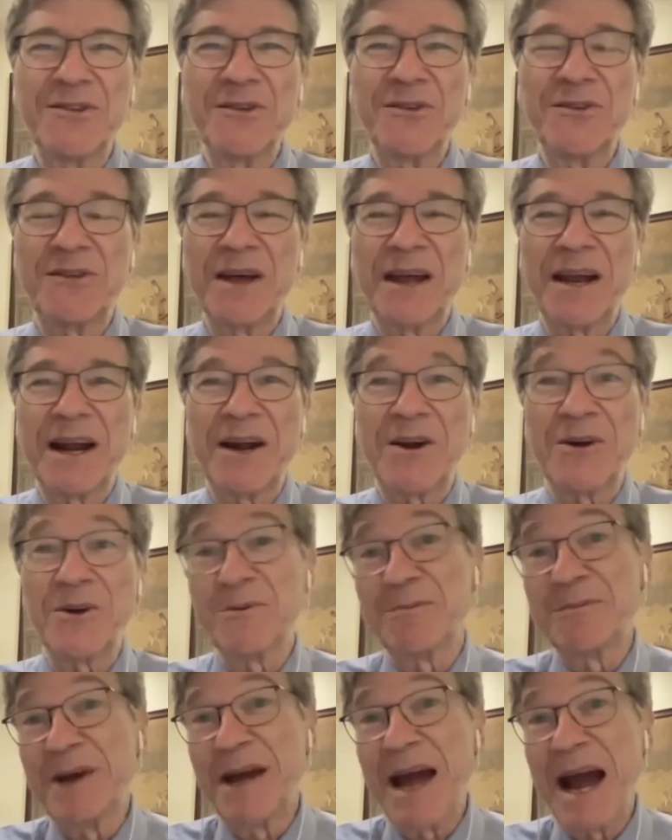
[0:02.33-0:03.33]
is that
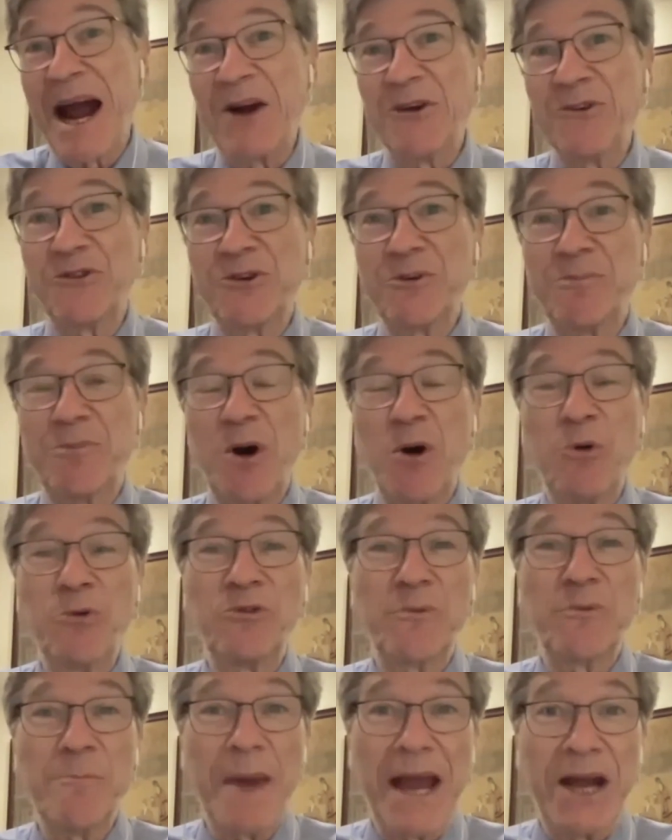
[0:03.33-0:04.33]
our
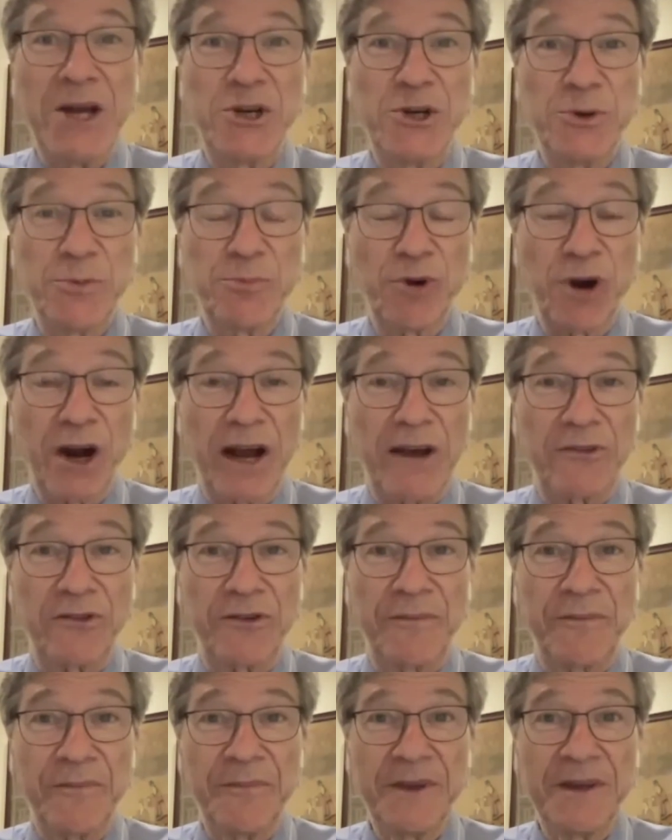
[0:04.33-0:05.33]
supposed major
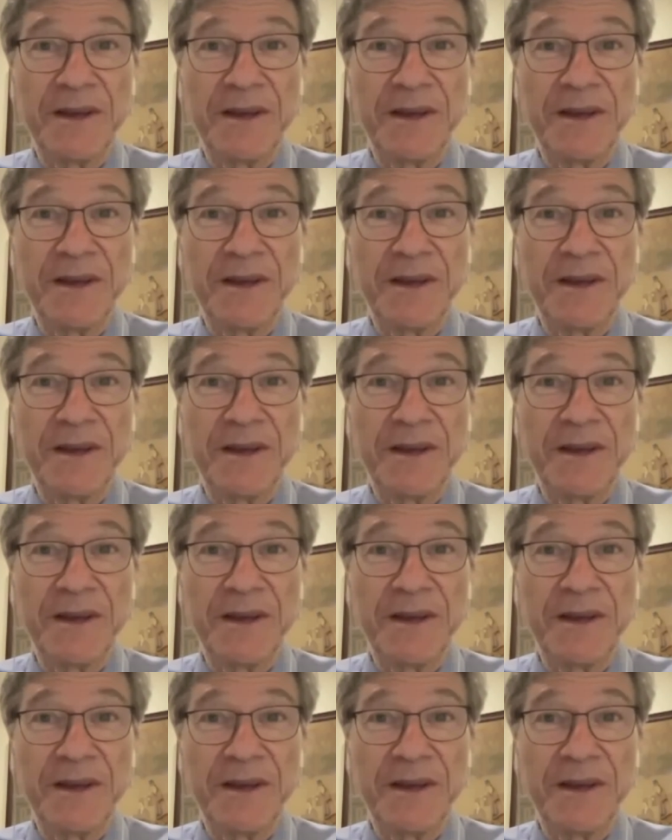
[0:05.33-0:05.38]
press,